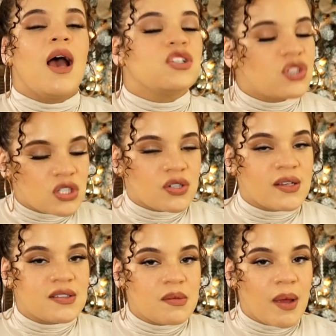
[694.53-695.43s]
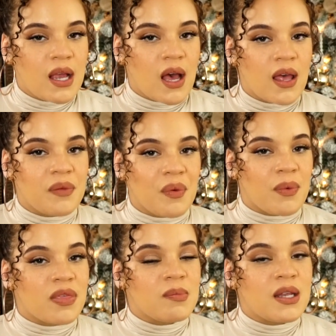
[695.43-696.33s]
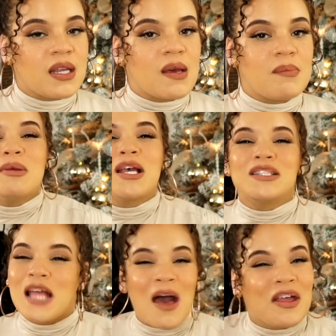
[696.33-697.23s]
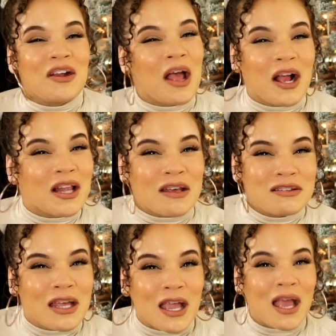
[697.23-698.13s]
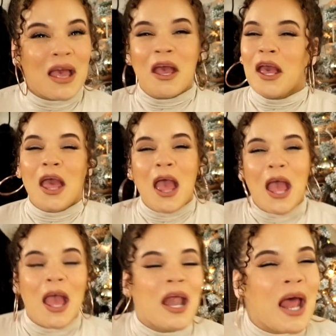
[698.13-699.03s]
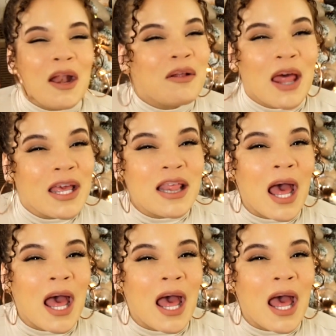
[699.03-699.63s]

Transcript: I should have trusted my gut and went with a medium because now they're not closing, and I don't like